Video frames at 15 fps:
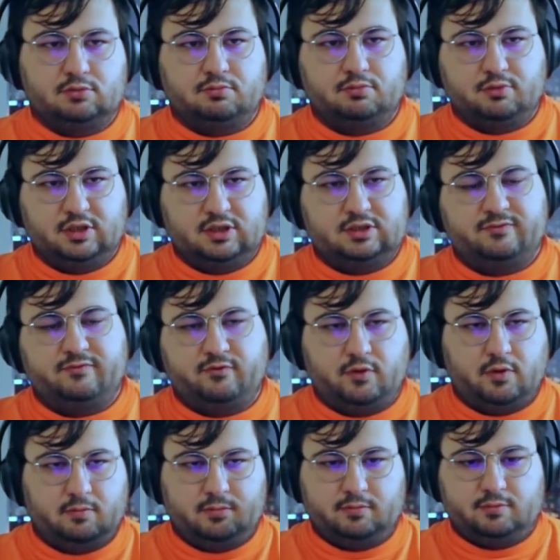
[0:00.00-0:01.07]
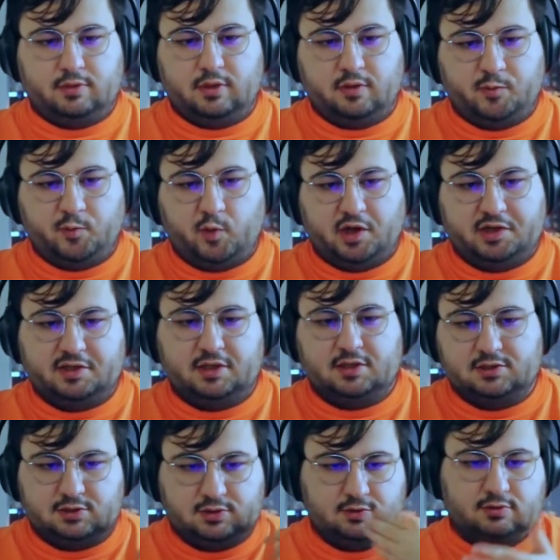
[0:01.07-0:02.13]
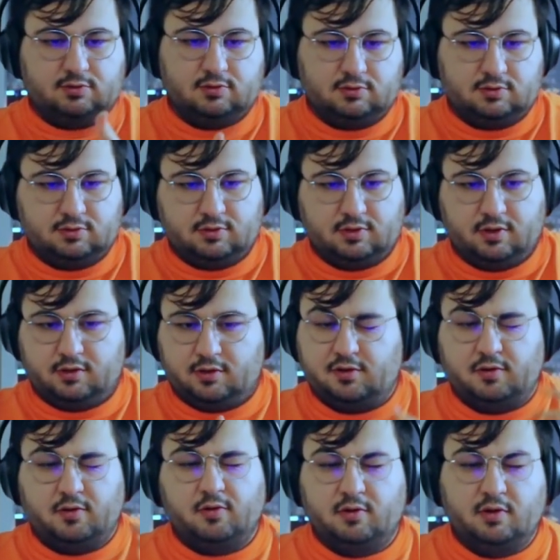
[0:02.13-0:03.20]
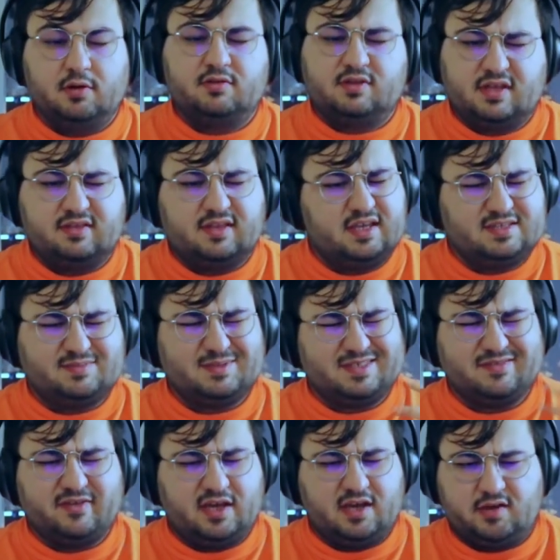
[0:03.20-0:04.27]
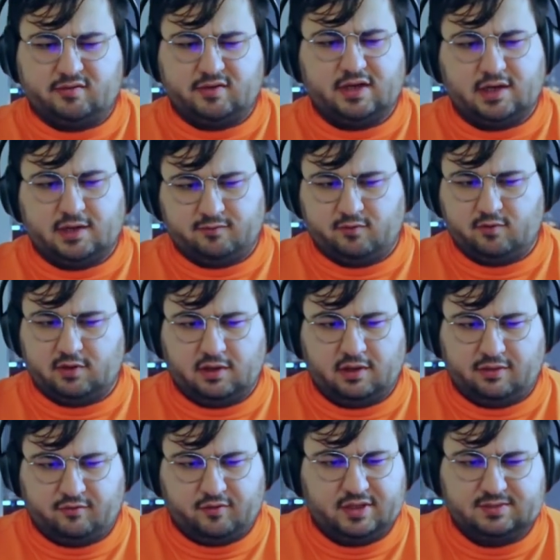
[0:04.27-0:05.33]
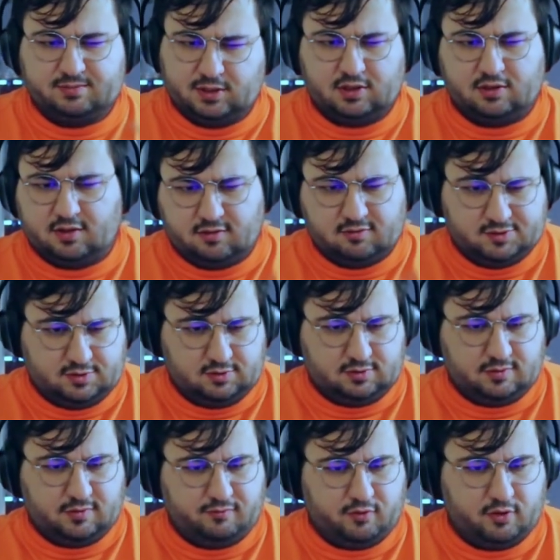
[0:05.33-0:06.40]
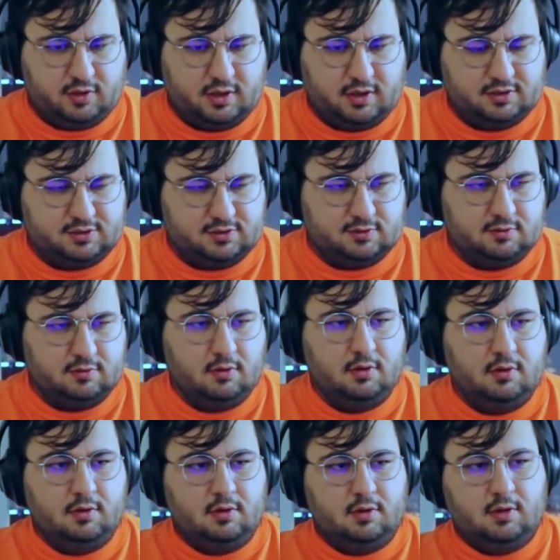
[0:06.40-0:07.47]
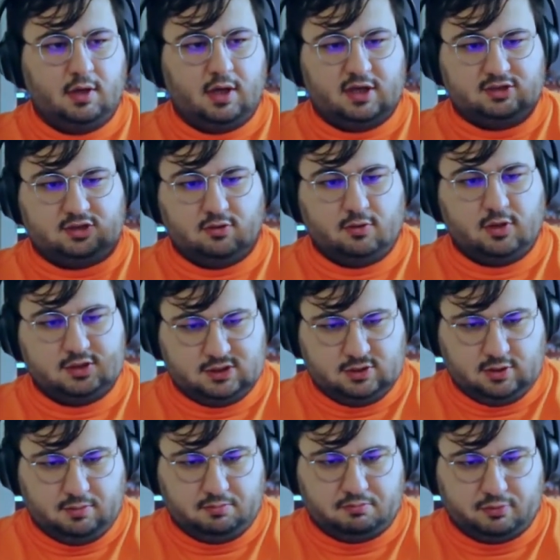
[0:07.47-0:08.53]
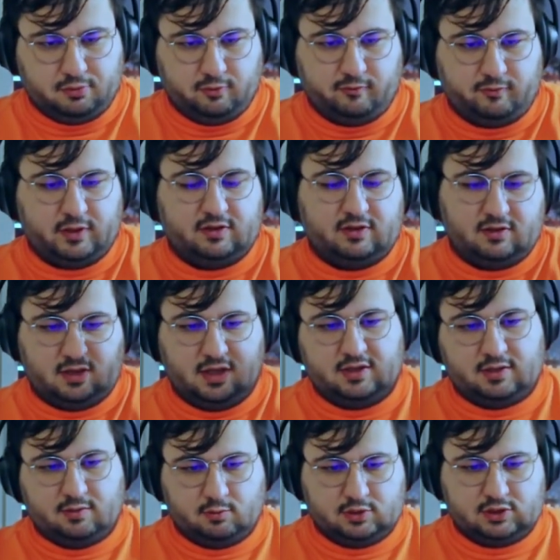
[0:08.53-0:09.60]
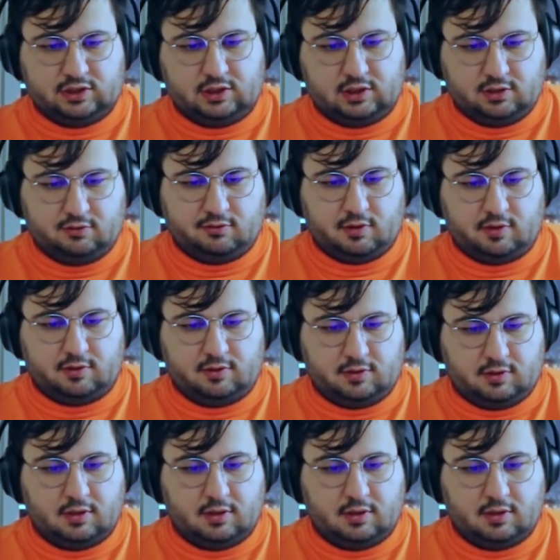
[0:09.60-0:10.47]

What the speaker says: to bridge from one L2 to another, or they specifically created for L3s, but you can also do it for an L2, as long as you can prove that the data was included